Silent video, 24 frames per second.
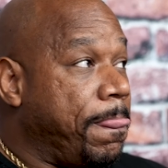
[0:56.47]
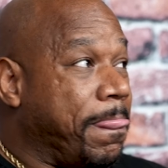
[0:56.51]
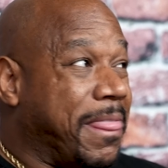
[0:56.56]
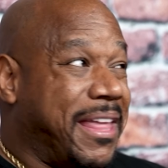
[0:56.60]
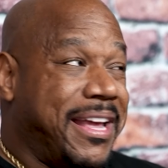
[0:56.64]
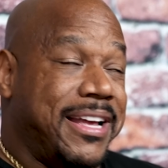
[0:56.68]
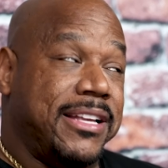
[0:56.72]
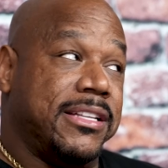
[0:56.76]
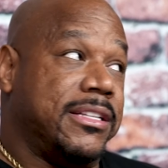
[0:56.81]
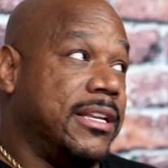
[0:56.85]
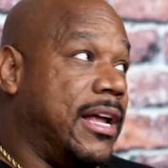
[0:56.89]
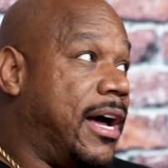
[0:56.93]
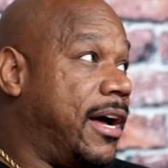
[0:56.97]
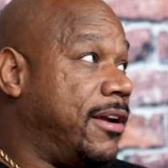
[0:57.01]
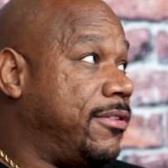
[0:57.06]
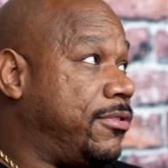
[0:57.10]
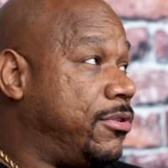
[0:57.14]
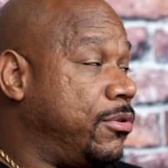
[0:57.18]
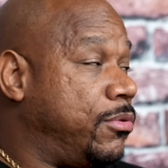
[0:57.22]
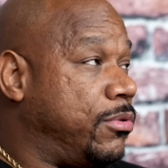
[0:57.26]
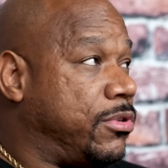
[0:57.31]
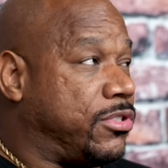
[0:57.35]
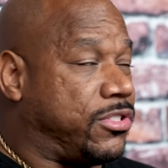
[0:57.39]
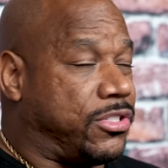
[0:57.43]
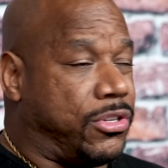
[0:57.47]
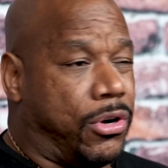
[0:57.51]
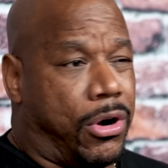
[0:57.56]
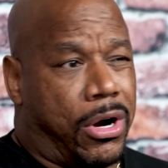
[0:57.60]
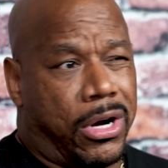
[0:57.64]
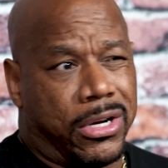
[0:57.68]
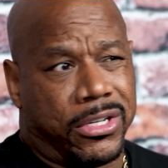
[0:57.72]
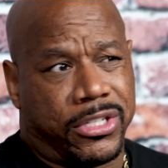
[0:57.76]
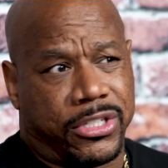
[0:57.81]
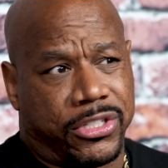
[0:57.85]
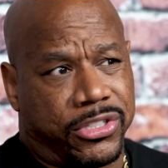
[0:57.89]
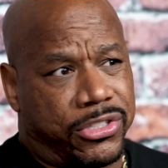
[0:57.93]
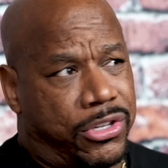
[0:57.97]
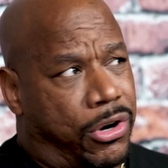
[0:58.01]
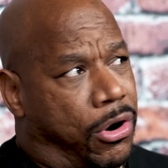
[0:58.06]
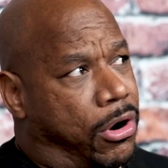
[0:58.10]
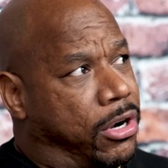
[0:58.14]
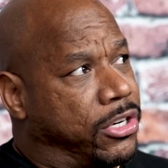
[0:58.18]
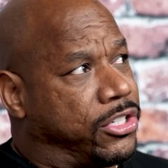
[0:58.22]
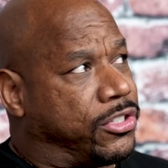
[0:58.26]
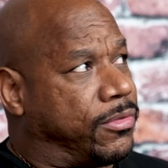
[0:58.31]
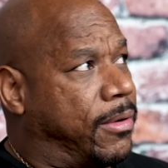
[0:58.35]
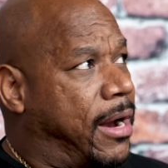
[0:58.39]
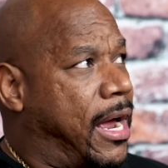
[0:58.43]
He's not due to start
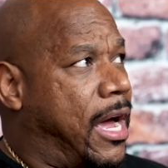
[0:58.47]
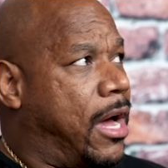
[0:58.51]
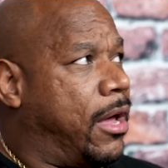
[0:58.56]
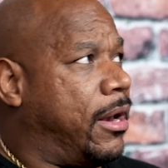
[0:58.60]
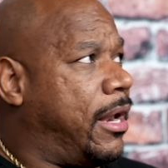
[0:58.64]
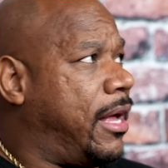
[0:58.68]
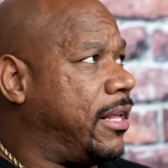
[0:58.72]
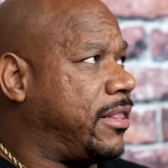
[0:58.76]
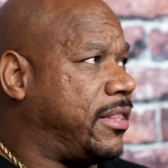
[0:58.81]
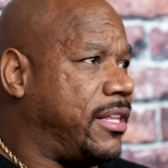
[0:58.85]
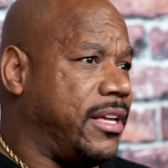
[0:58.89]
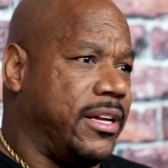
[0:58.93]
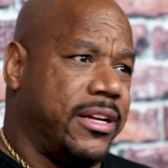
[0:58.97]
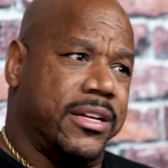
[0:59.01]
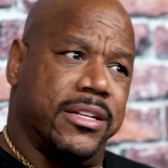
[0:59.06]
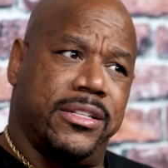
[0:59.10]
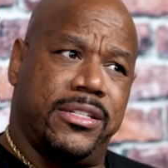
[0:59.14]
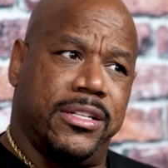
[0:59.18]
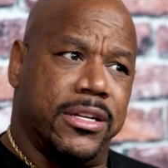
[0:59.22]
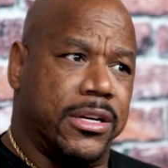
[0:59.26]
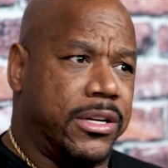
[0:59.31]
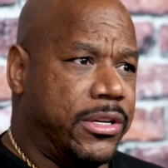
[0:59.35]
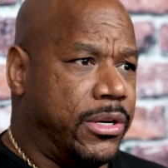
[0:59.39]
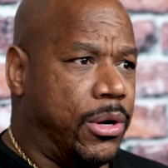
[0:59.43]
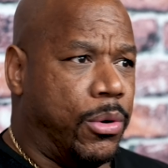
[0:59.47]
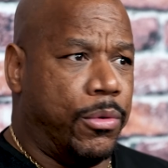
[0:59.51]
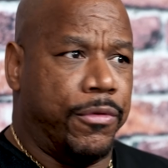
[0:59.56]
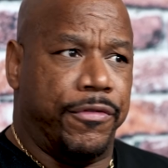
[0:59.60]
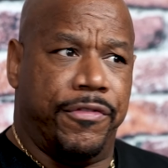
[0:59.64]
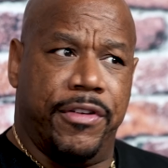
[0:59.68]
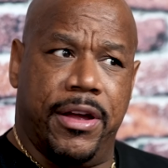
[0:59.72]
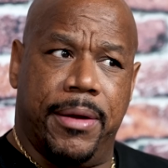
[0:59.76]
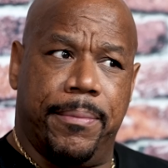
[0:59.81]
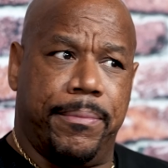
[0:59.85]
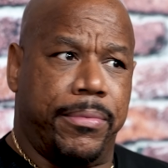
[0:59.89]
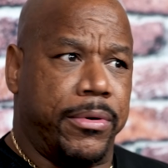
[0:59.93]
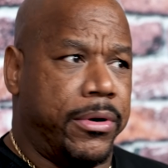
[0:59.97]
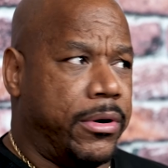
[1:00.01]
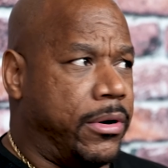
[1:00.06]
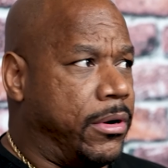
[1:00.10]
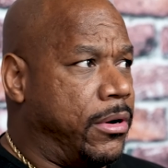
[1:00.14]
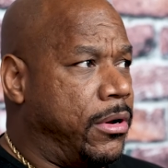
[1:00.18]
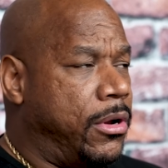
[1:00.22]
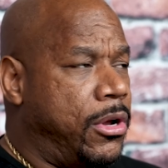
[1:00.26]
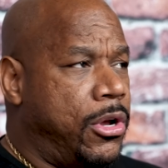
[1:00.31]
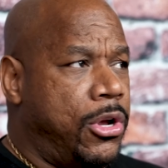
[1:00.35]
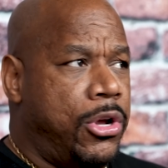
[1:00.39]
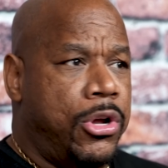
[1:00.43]
start trial, I think, until
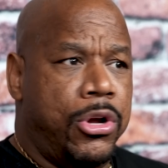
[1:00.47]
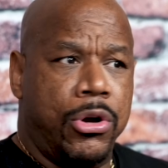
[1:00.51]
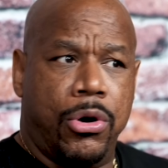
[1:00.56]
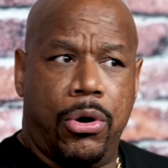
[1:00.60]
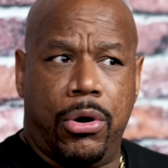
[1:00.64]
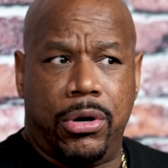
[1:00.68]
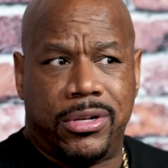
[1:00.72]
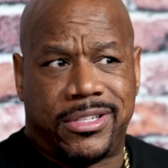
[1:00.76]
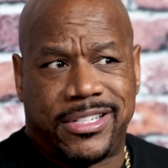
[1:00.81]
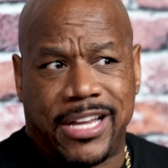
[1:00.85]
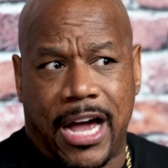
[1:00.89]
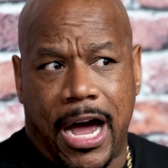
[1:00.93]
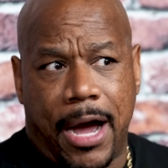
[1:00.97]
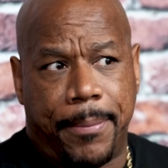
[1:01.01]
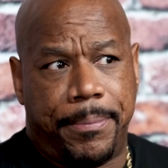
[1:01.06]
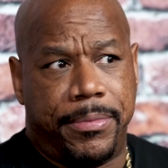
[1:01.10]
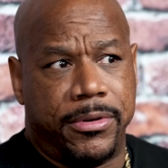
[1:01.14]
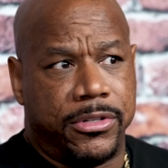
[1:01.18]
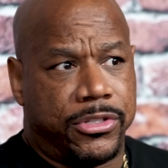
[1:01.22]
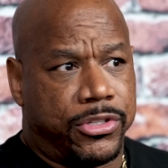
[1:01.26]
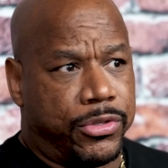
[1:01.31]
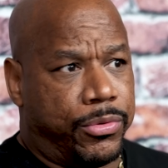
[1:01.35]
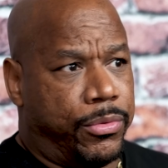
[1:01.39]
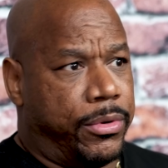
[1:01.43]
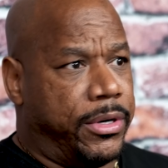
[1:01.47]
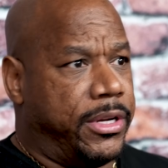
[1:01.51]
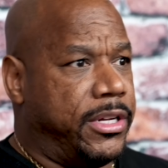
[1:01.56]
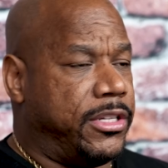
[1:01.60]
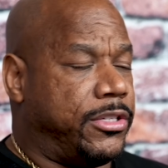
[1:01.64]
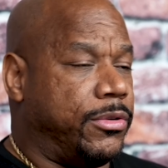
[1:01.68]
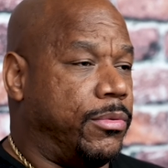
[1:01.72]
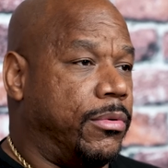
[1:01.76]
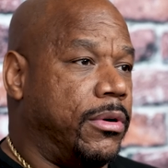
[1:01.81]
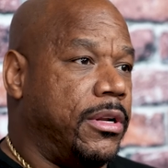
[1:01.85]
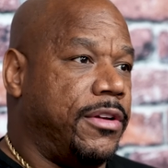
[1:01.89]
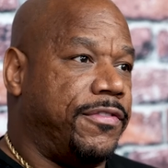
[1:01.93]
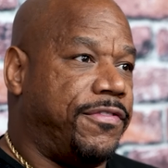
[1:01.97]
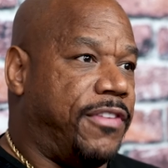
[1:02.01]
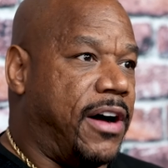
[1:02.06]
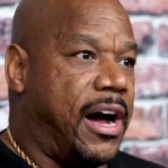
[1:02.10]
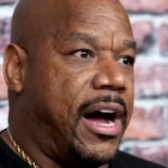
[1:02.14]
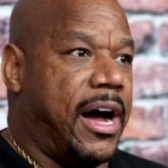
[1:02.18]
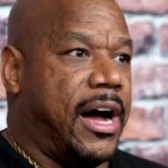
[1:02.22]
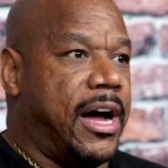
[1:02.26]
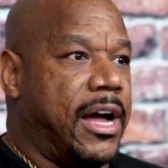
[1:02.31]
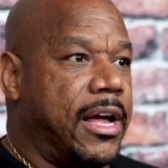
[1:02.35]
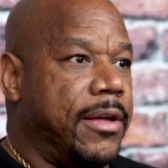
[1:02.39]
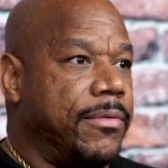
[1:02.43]
November or top of
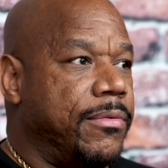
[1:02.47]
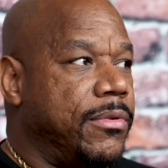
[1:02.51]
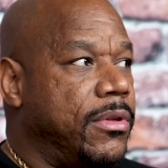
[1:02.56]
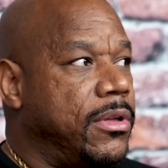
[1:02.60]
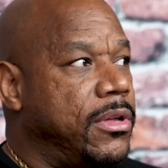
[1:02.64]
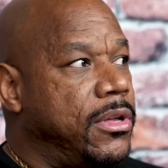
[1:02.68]
2025.